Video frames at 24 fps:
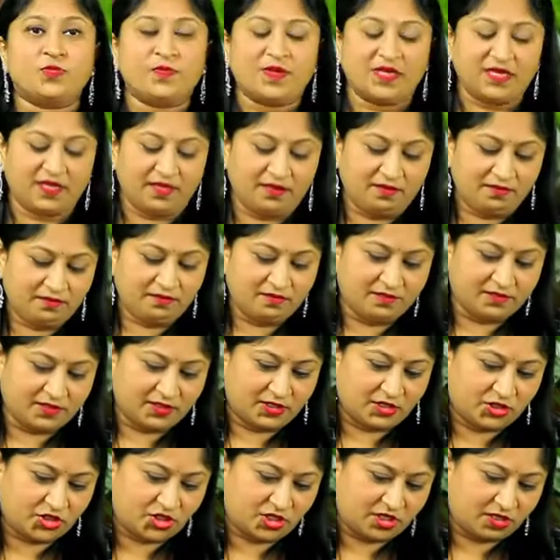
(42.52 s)
begin,
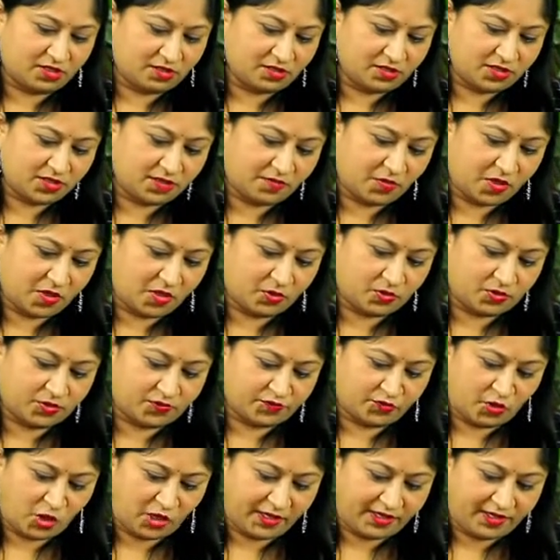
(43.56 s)
a generous amount
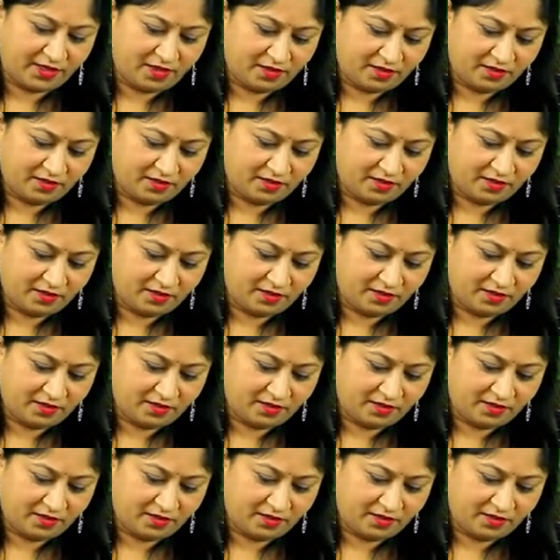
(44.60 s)
of oil,